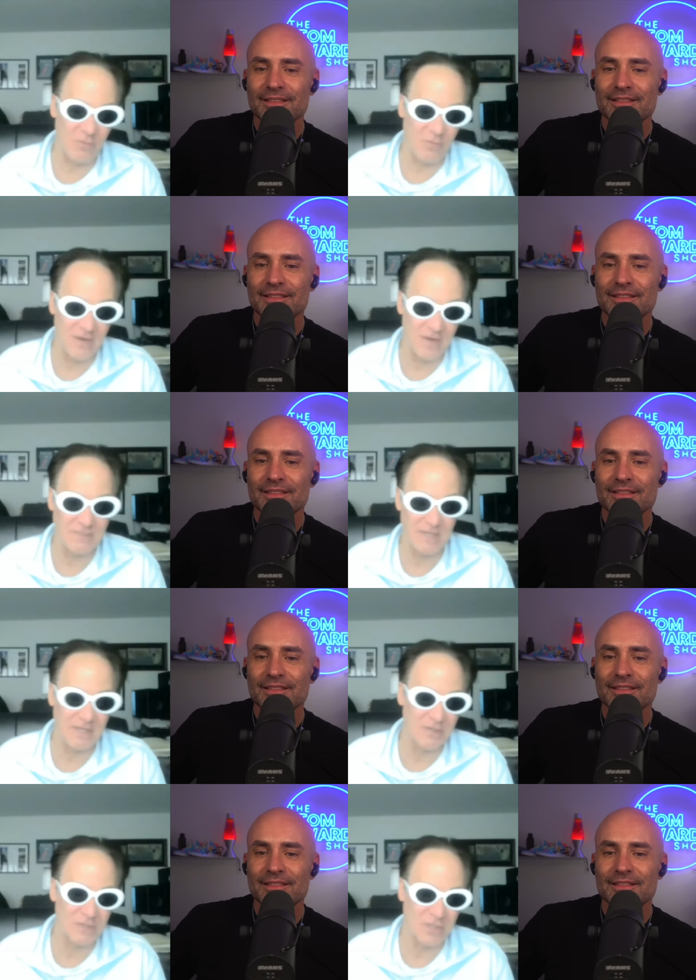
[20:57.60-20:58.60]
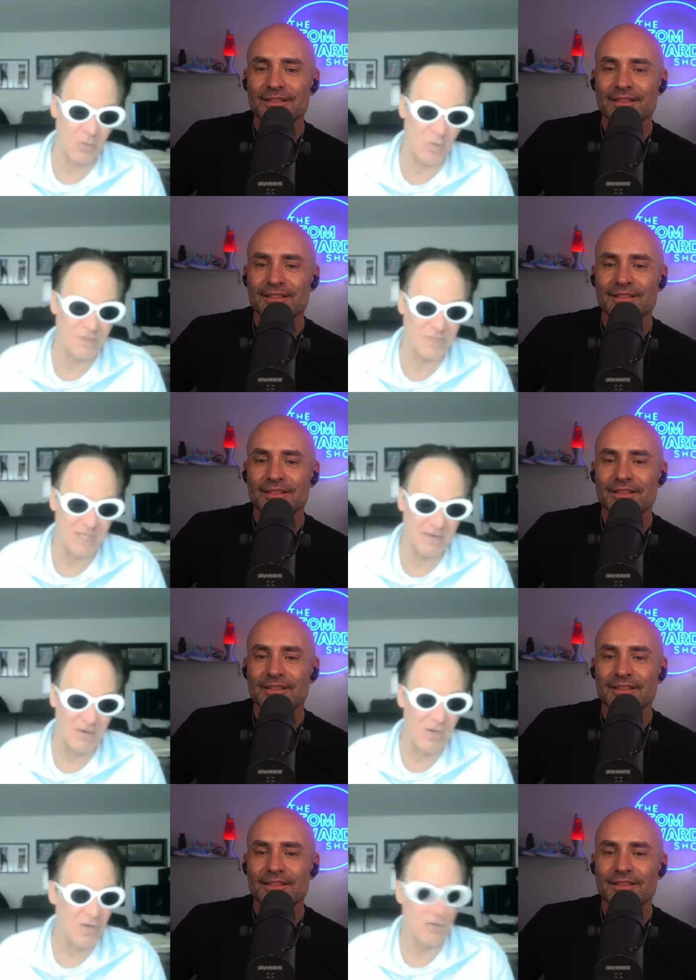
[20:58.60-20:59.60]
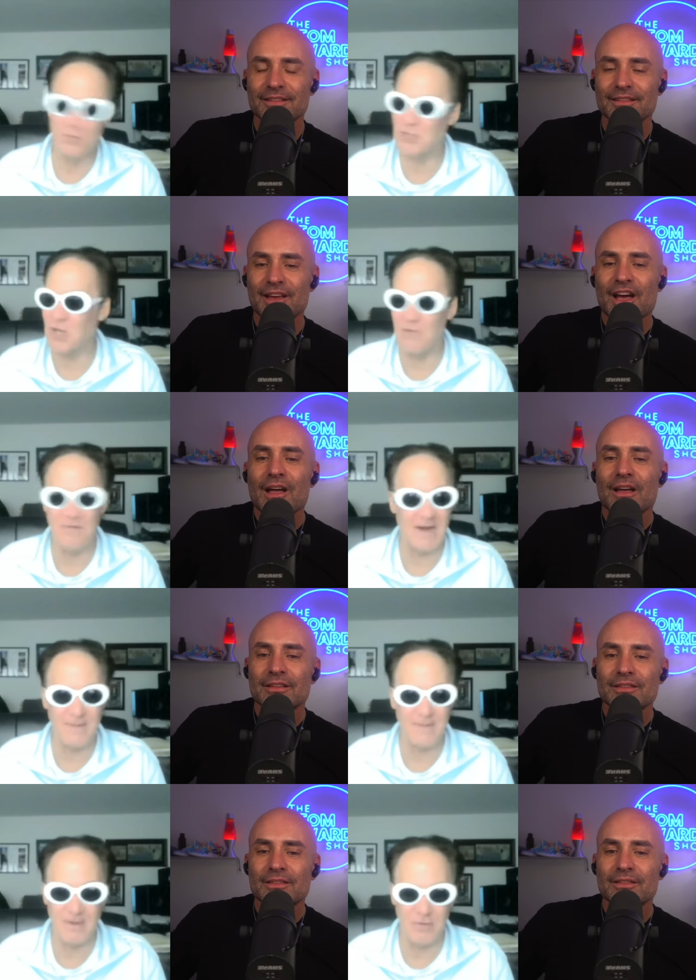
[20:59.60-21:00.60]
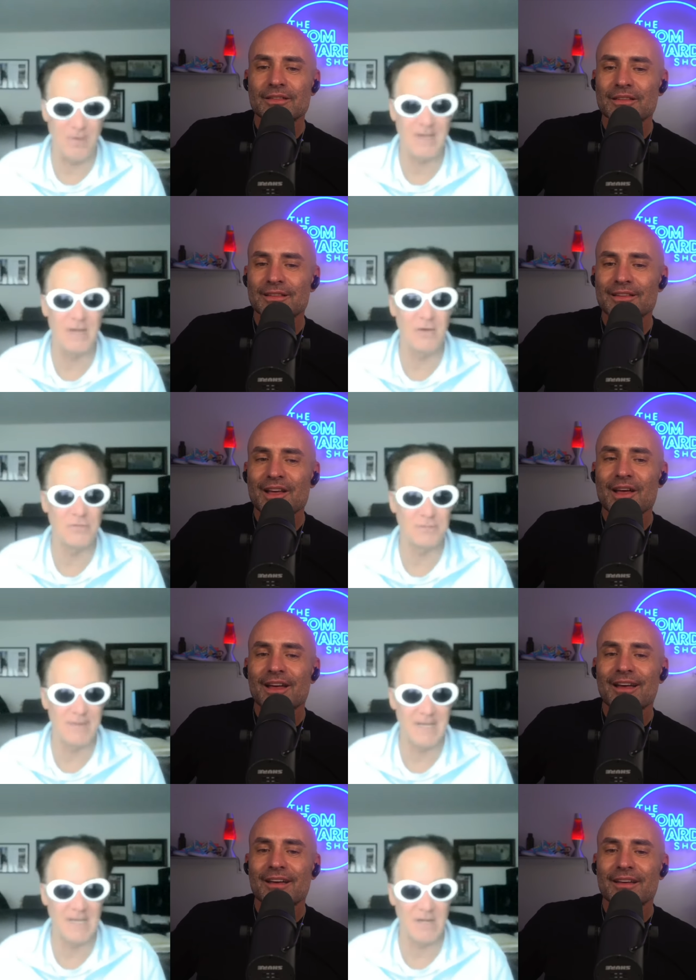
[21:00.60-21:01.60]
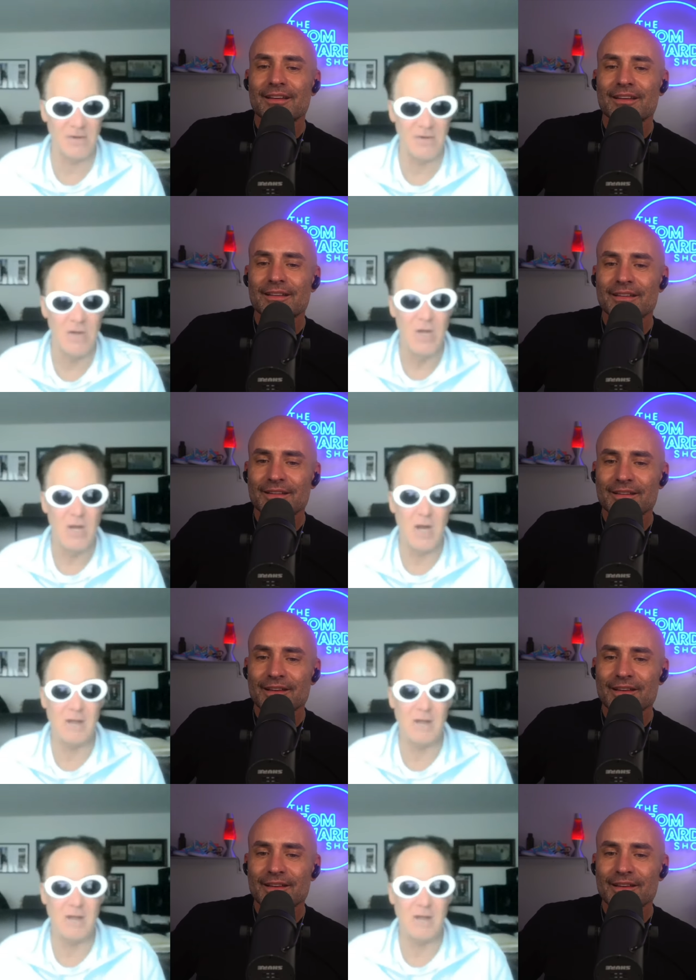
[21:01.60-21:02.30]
Speaker 1: four times a year. I used to go once a year. There's no vibe here. Nobody knows me here. I'll